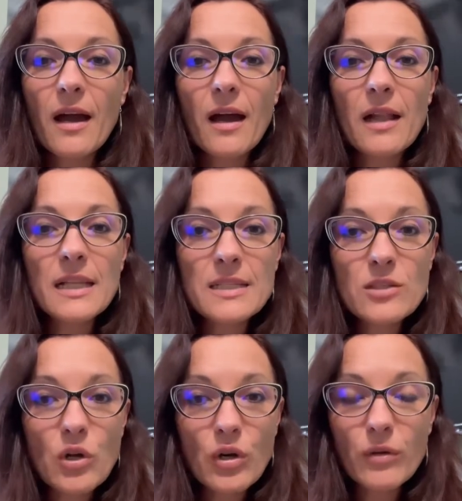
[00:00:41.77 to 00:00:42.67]
let's
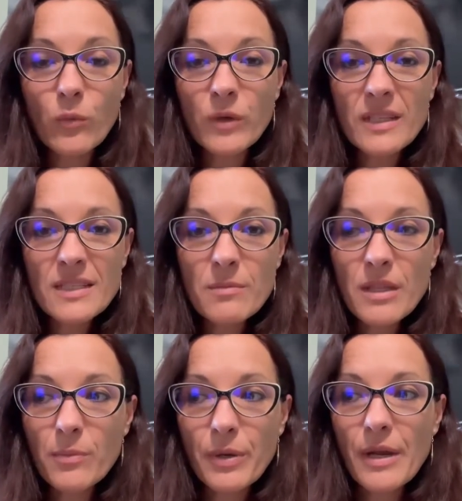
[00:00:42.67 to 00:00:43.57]
talk, what does it mean,
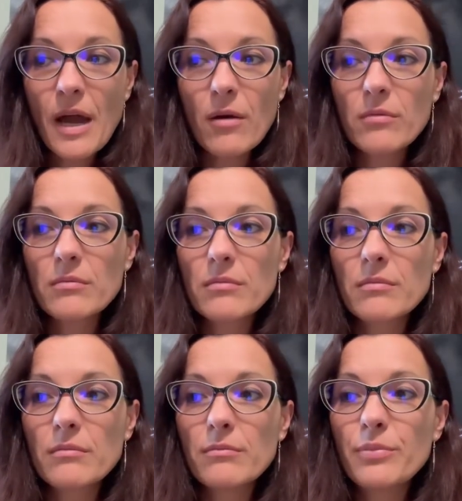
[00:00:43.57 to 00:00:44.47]
the pronoun?
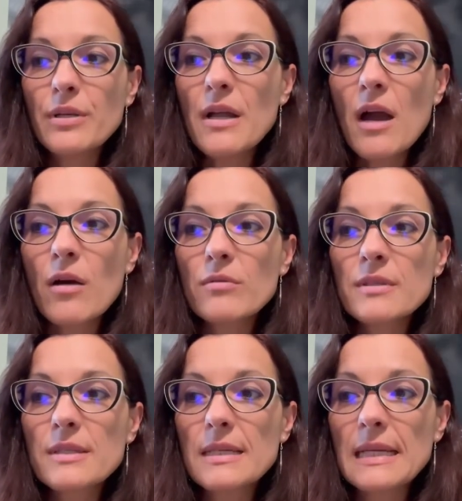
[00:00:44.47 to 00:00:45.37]

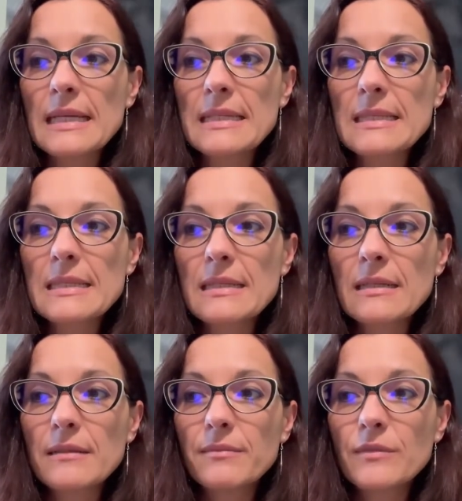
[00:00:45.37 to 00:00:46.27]
Pronouns, as
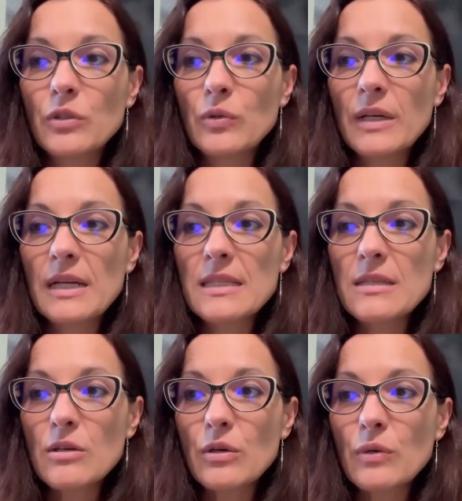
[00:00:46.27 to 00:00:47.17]
you guys
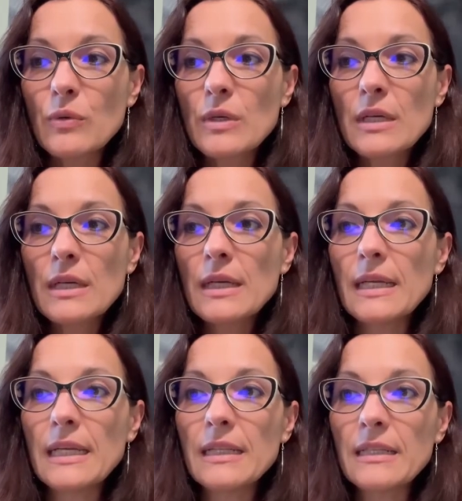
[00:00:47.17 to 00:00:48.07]
know,
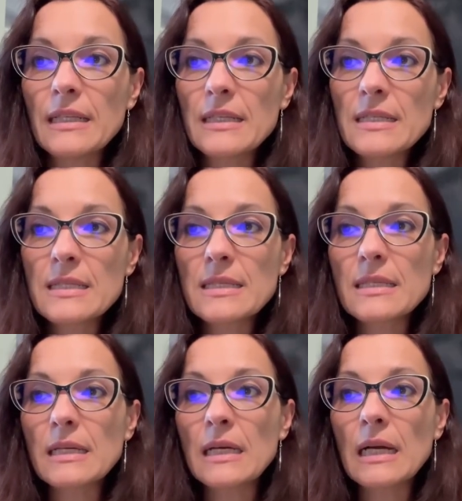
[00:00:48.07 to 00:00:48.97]
it is
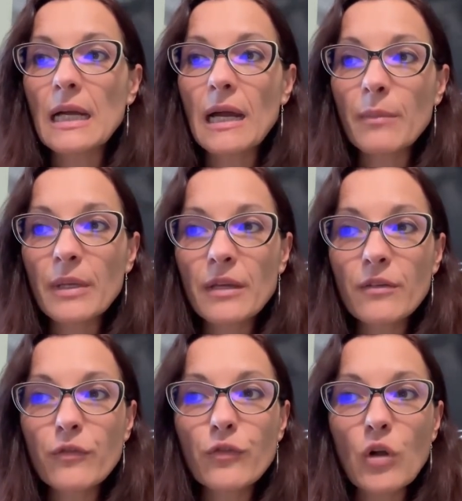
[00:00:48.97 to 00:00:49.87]
coming
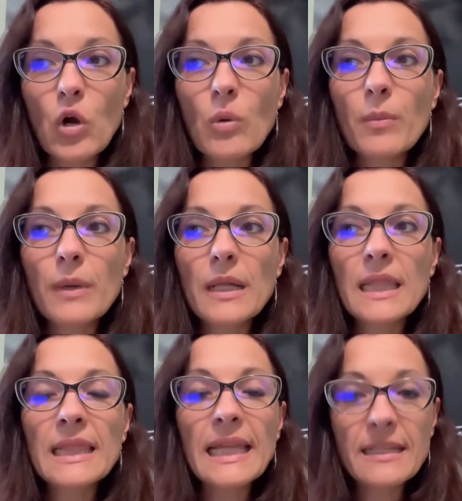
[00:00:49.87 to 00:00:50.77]
from
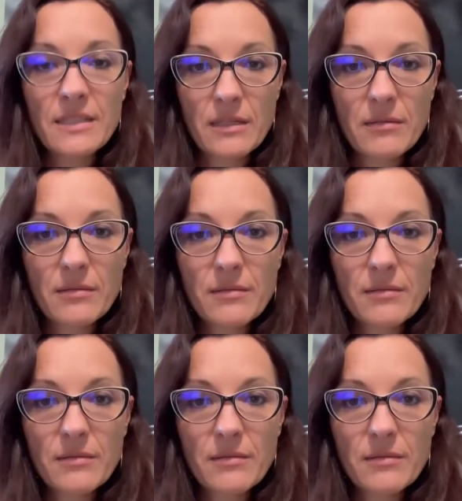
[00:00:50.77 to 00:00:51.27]
Latin.